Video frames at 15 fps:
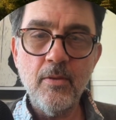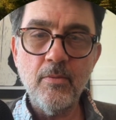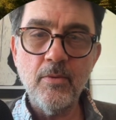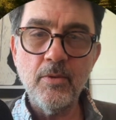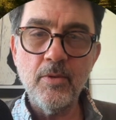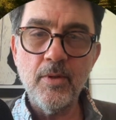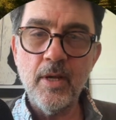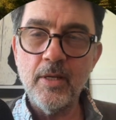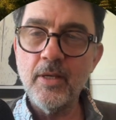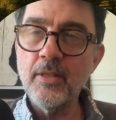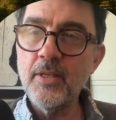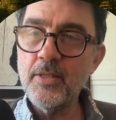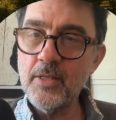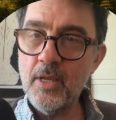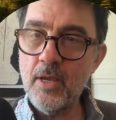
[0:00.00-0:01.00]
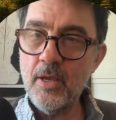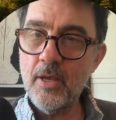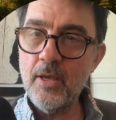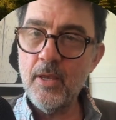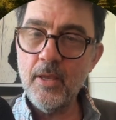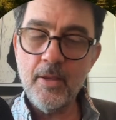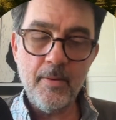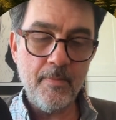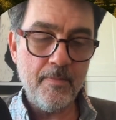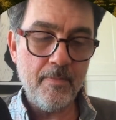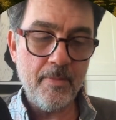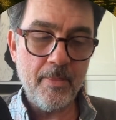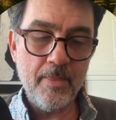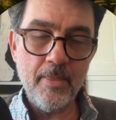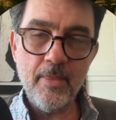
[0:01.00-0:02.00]
We'll drag in this guy
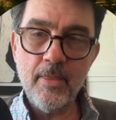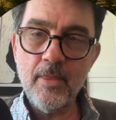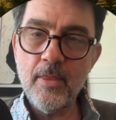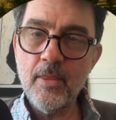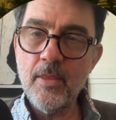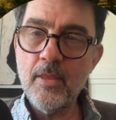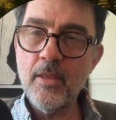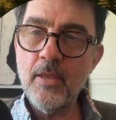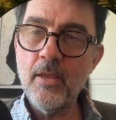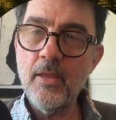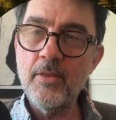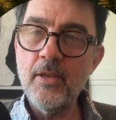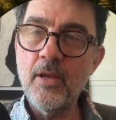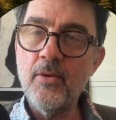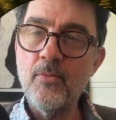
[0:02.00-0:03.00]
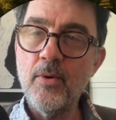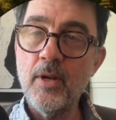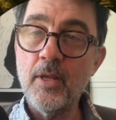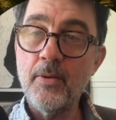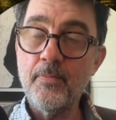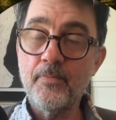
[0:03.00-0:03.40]
and then run it.